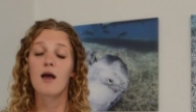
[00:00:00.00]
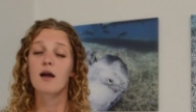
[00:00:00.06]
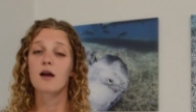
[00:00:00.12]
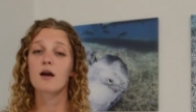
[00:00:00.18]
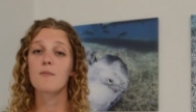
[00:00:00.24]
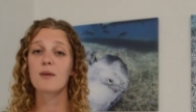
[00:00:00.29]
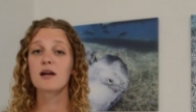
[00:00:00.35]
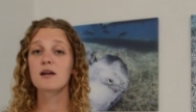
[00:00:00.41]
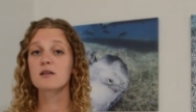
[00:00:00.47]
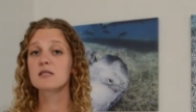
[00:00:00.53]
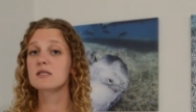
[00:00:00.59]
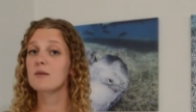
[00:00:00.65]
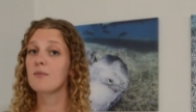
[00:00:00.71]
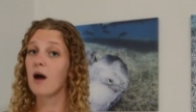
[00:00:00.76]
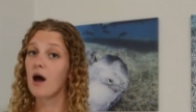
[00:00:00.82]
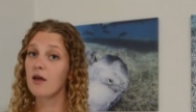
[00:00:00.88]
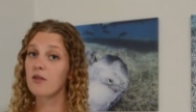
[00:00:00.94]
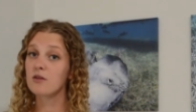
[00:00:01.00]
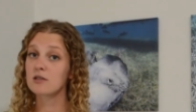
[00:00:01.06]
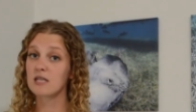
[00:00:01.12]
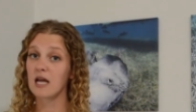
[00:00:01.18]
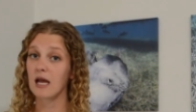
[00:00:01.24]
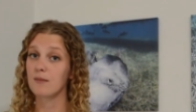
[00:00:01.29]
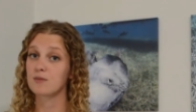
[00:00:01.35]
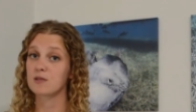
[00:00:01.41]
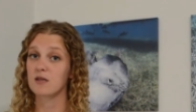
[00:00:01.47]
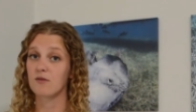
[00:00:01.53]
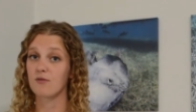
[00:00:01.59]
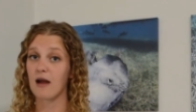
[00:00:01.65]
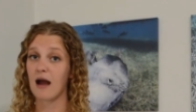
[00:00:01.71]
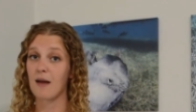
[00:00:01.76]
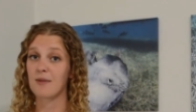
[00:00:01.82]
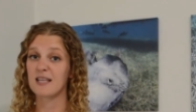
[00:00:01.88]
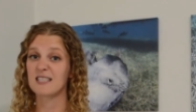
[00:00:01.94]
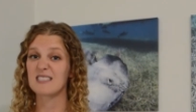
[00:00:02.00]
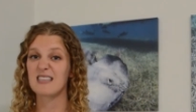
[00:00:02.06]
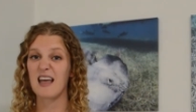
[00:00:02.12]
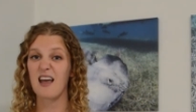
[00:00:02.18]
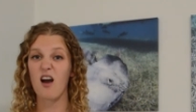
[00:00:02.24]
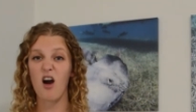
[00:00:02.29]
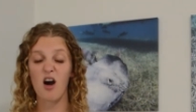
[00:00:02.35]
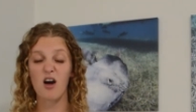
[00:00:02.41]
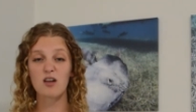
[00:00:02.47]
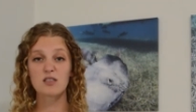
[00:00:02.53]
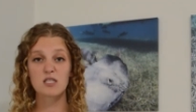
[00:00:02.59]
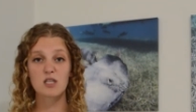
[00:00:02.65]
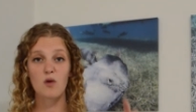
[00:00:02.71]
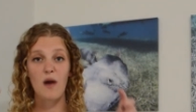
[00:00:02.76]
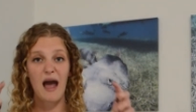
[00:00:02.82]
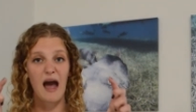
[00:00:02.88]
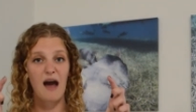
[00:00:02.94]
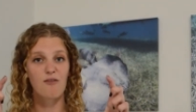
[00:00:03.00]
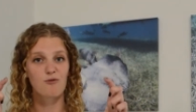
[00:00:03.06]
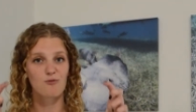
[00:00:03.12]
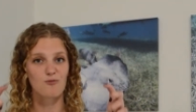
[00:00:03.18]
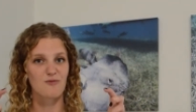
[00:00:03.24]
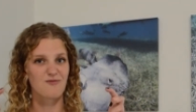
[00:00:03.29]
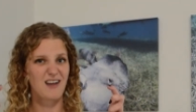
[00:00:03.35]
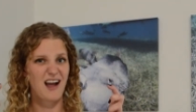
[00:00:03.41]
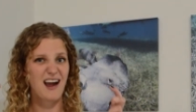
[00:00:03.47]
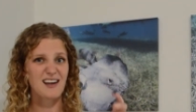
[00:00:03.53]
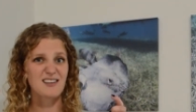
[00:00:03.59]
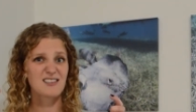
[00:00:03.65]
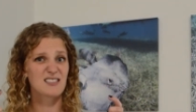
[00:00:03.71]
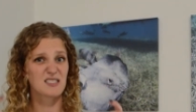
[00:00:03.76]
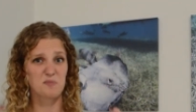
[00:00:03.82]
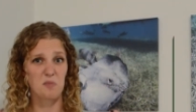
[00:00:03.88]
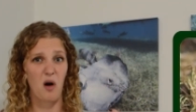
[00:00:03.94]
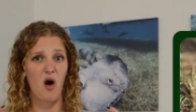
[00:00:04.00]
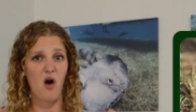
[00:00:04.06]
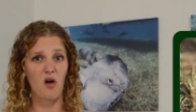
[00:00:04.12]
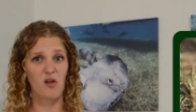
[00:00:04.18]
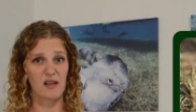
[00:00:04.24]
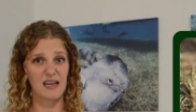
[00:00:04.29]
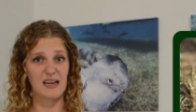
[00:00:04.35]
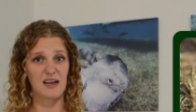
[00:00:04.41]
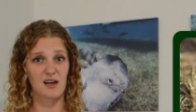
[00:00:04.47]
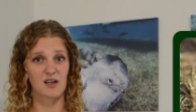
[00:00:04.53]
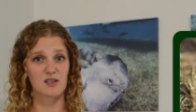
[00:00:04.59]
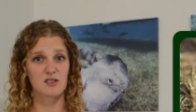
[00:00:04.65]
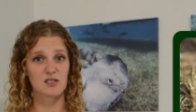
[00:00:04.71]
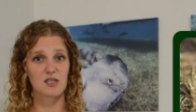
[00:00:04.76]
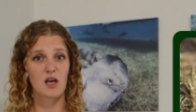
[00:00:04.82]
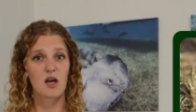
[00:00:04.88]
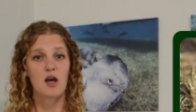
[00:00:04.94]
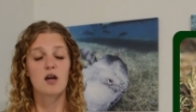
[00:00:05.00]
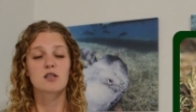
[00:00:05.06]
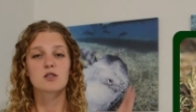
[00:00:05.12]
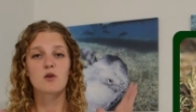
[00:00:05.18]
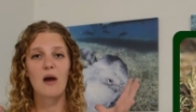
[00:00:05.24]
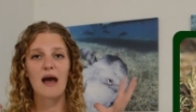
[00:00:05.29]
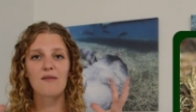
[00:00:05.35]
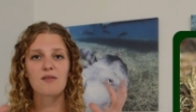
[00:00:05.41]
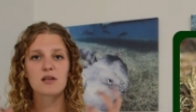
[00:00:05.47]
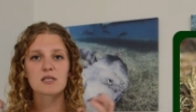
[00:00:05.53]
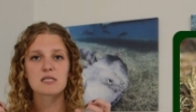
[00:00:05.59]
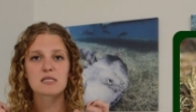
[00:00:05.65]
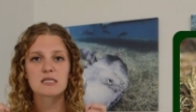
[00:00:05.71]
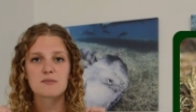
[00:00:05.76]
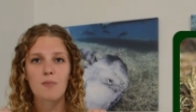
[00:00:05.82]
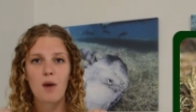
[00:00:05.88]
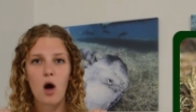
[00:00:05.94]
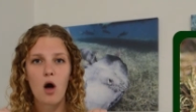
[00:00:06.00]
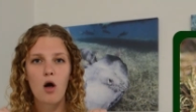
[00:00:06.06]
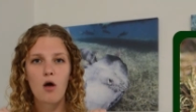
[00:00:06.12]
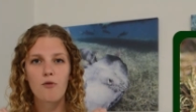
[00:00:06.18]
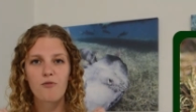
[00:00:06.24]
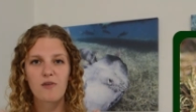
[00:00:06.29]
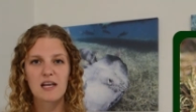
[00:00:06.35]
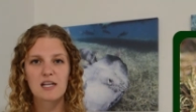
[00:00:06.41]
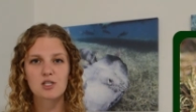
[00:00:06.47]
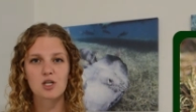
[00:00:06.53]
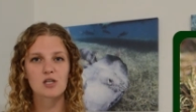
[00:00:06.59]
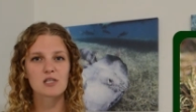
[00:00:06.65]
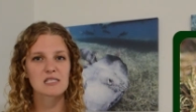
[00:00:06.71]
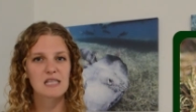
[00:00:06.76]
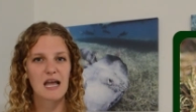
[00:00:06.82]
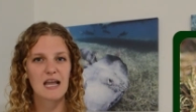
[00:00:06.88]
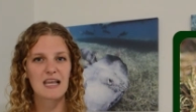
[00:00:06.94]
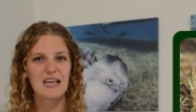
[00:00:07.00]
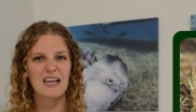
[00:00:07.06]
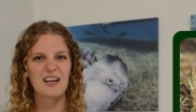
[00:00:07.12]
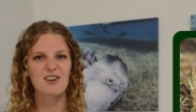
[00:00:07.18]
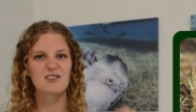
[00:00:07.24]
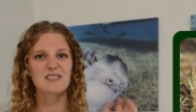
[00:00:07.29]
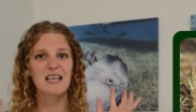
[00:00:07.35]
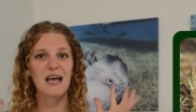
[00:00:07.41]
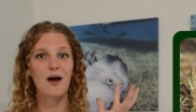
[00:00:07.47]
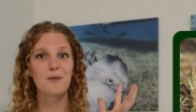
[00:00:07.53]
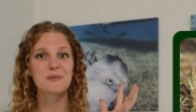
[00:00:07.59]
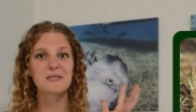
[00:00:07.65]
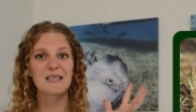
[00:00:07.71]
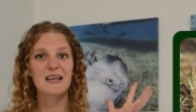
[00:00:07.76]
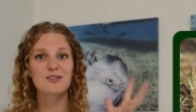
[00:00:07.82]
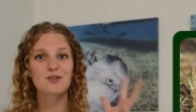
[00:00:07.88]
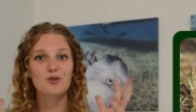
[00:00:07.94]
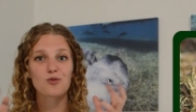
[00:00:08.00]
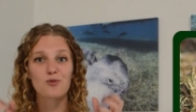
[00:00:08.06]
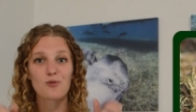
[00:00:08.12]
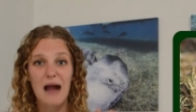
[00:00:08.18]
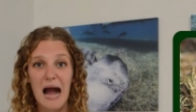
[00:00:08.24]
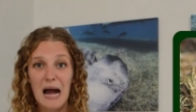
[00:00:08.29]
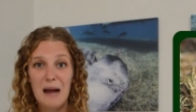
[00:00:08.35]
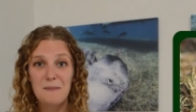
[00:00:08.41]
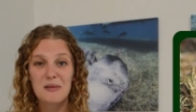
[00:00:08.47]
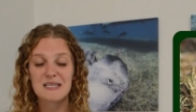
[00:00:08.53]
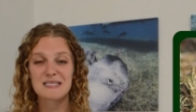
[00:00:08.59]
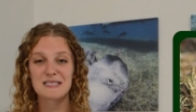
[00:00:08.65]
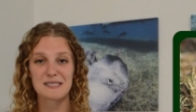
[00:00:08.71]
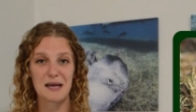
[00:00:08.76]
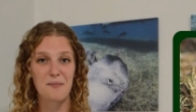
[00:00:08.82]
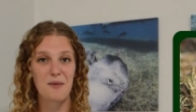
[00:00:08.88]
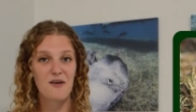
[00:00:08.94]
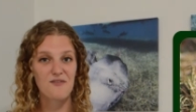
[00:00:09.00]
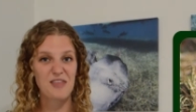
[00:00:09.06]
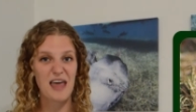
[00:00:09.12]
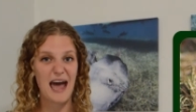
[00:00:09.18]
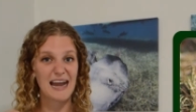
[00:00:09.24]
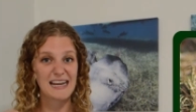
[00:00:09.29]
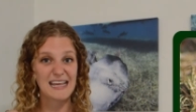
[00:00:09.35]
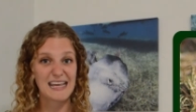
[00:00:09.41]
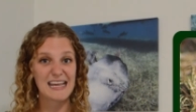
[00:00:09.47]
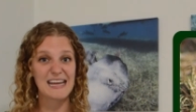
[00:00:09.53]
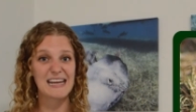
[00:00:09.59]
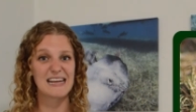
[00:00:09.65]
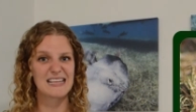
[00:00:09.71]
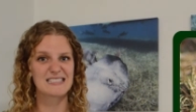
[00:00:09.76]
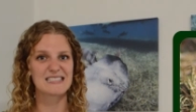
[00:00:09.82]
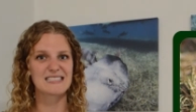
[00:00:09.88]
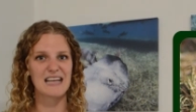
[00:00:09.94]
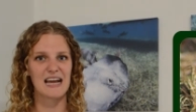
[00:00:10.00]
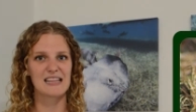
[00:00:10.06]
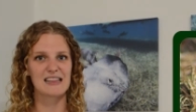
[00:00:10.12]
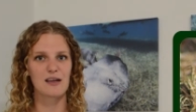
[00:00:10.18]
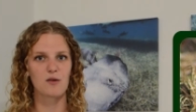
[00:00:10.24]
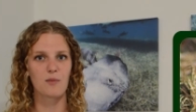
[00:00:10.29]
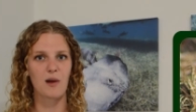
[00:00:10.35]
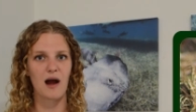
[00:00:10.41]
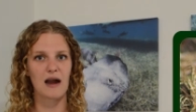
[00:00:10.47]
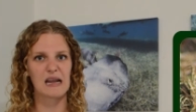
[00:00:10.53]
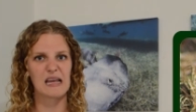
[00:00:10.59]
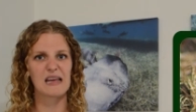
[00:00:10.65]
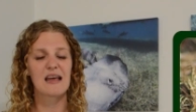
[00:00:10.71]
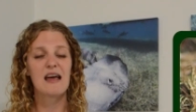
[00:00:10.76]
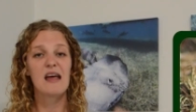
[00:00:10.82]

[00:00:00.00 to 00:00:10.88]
Compared to some other types of rabbits, they also have kind of small ears. So having small features like ears helps trap some of that heat inside their body.